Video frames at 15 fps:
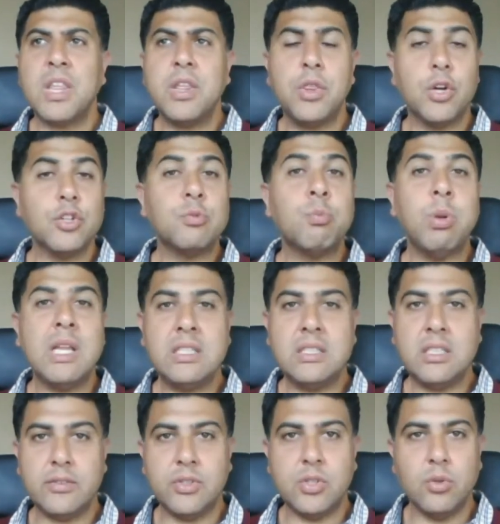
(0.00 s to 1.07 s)
There's
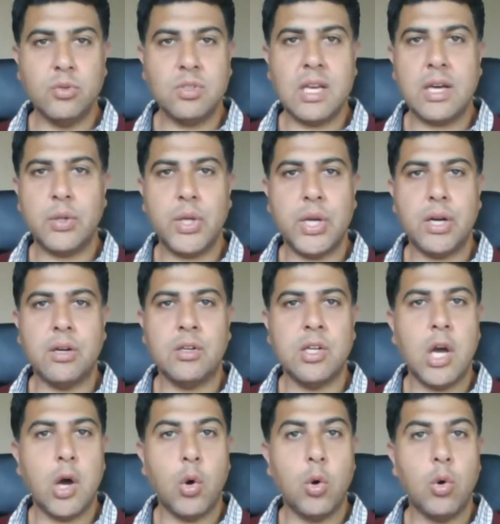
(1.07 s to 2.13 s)
plenty of tools out there.
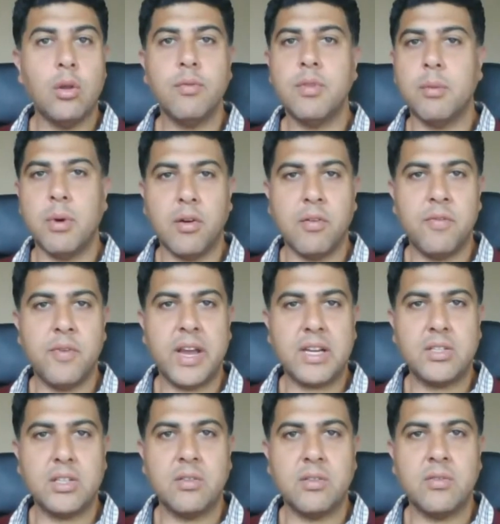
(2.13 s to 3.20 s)
Not all of them are
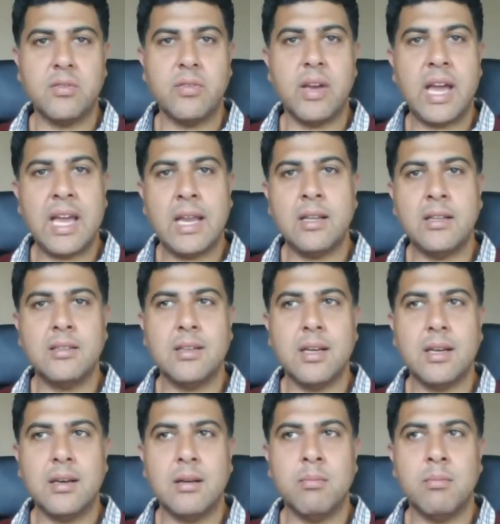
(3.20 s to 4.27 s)
effective, and
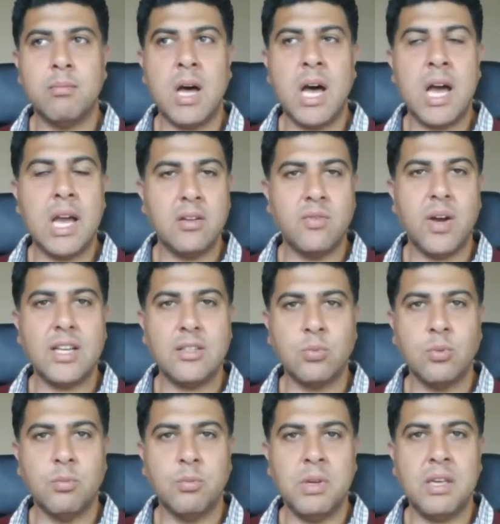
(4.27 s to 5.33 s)
my advice
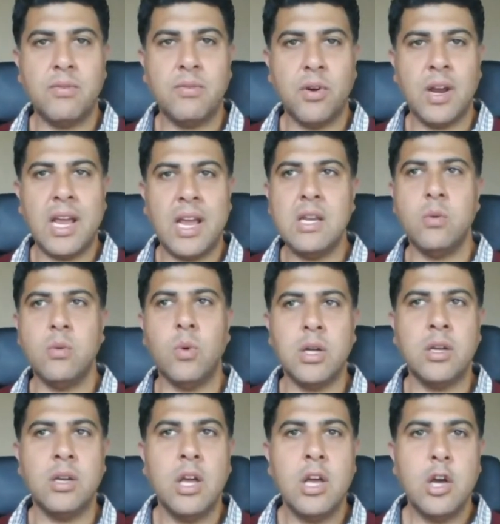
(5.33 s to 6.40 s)
will be for
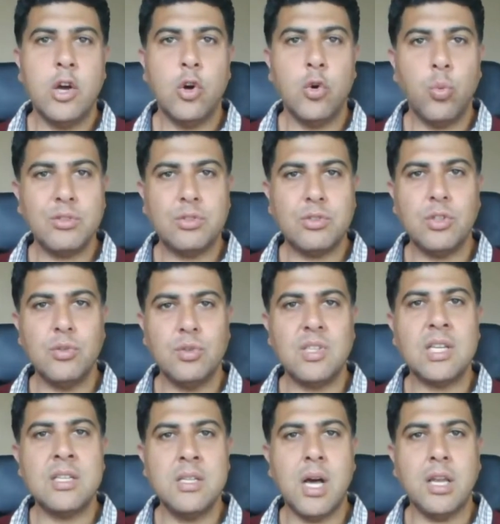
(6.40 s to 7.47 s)
anyone who wants to use
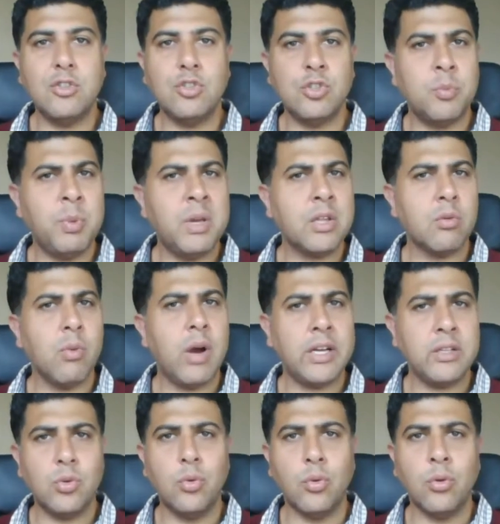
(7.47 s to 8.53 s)
technology to pick the
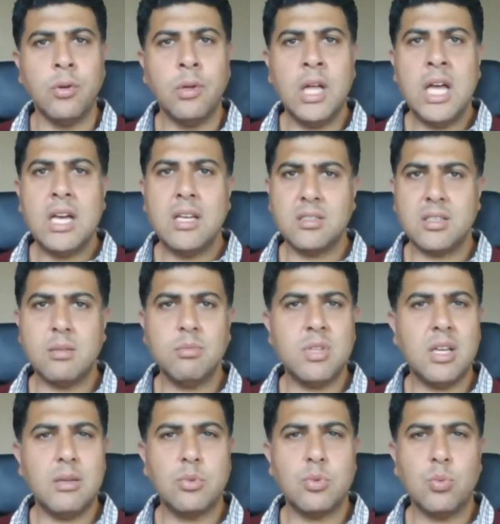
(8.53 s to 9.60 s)
right tool.
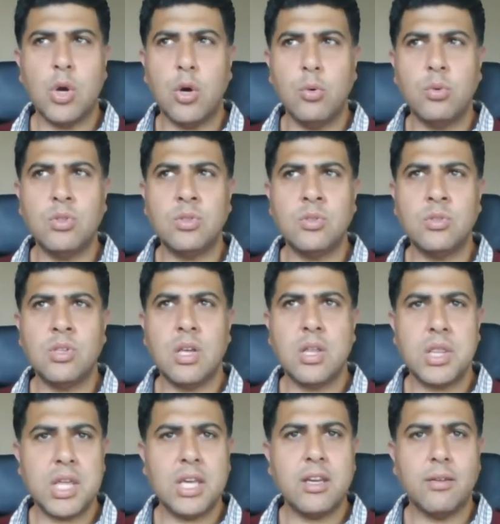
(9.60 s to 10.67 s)
Sometimes we always
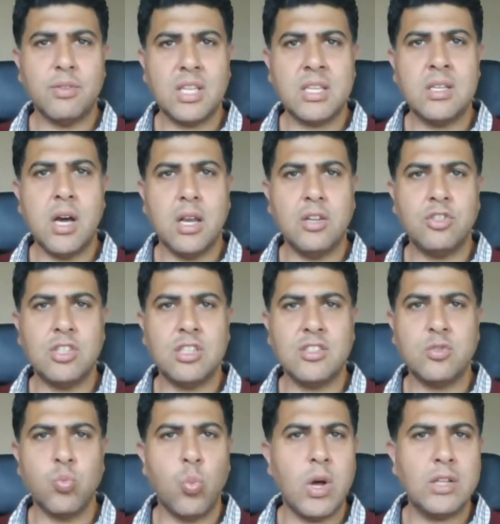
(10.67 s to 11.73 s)
think of technology
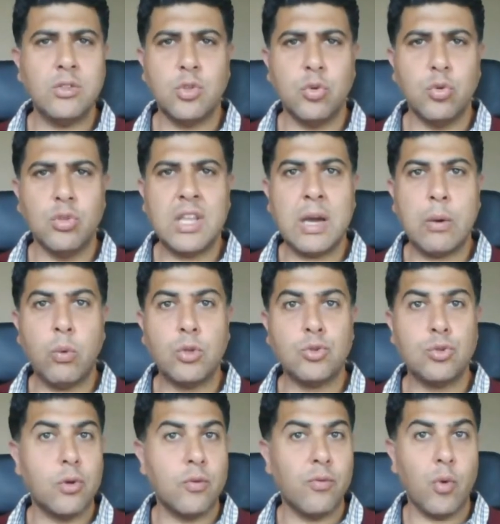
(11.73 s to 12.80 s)
as one tool that will
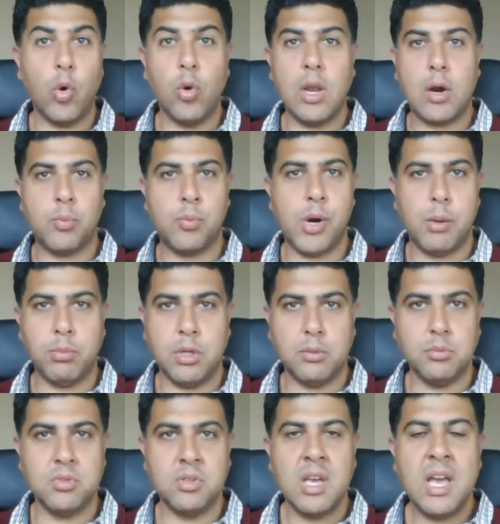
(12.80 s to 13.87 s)
solve all our
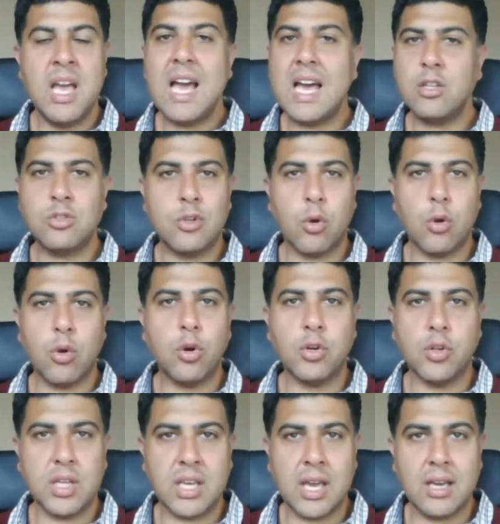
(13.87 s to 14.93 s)
problems, and it's no longer
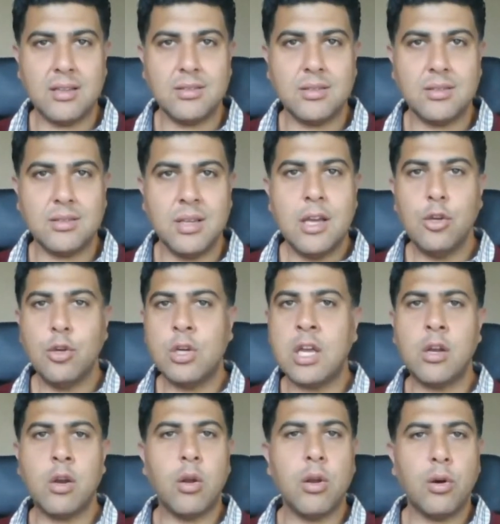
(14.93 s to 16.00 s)
the case. You
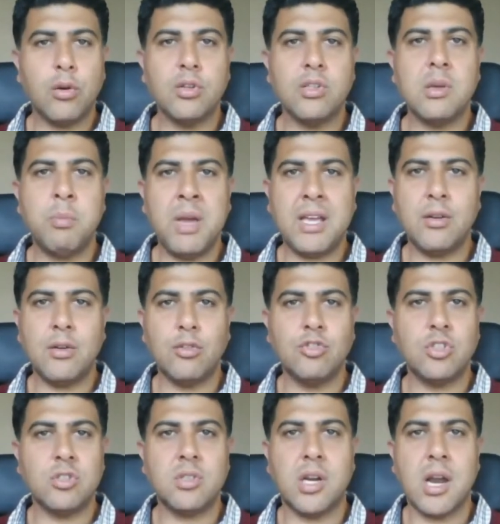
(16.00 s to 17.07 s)
can no longer depend on
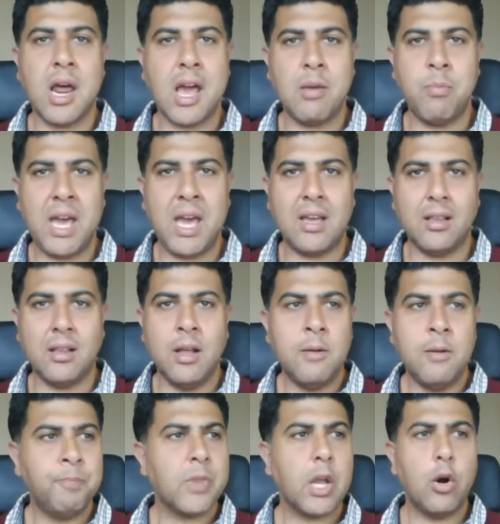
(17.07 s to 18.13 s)
just an iPad
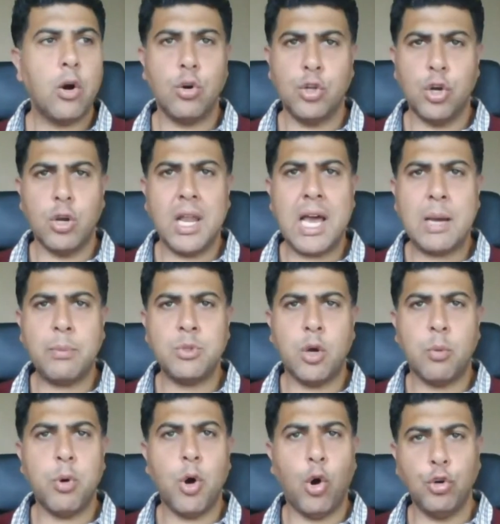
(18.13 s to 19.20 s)
or your
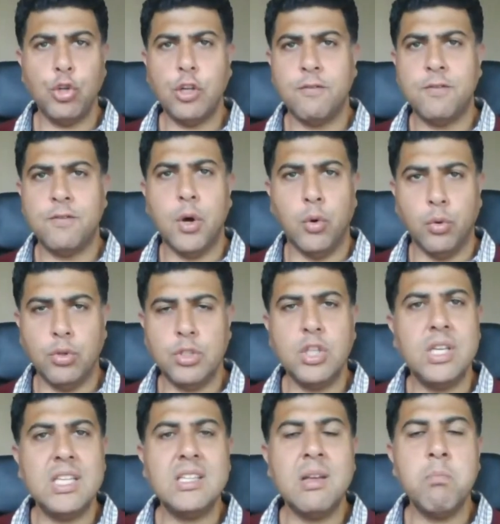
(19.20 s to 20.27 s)
laptop or your phone. You
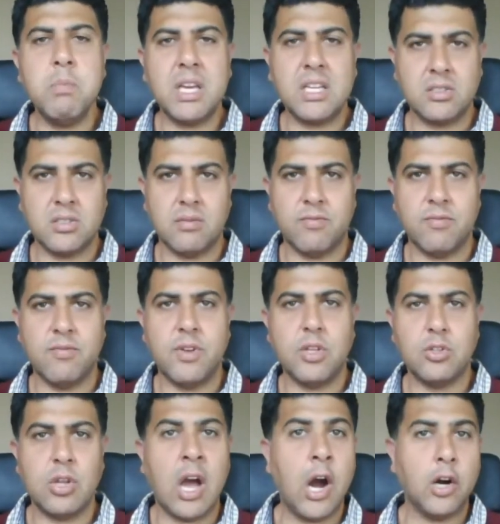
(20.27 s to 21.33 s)
need a mix of
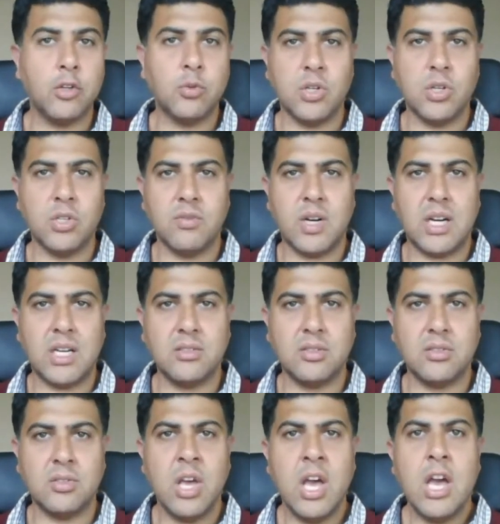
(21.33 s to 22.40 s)
hardware
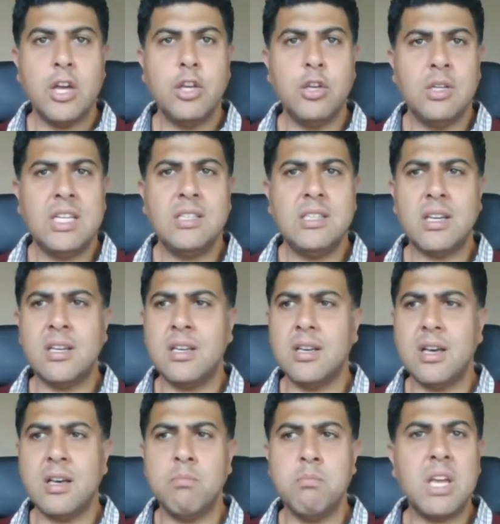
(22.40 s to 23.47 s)
devices. You need
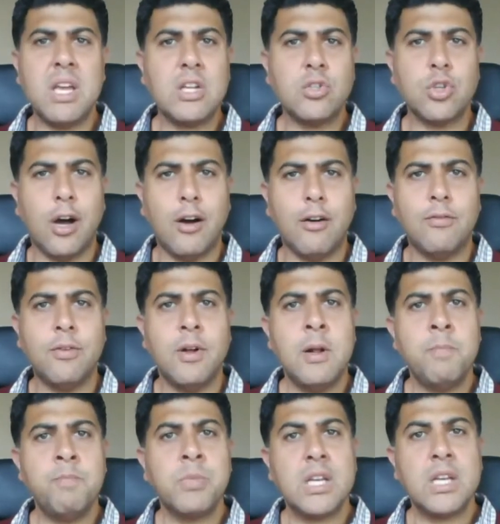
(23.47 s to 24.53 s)
a mix of
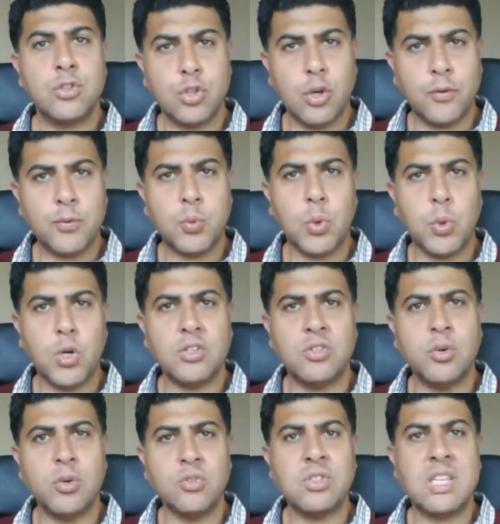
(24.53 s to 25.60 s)
software
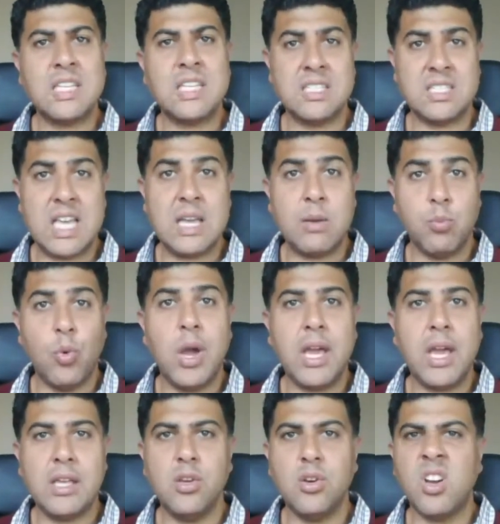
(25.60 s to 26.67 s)
tools the same
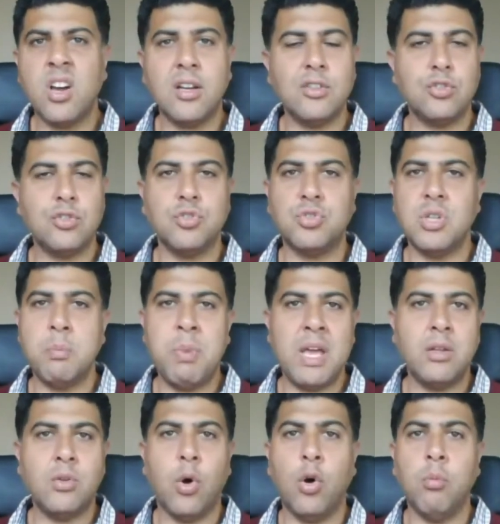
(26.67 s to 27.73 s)
way. You can't just
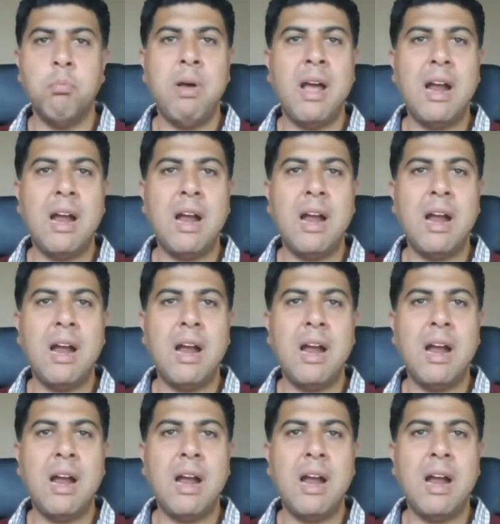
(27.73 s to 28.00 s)
depend on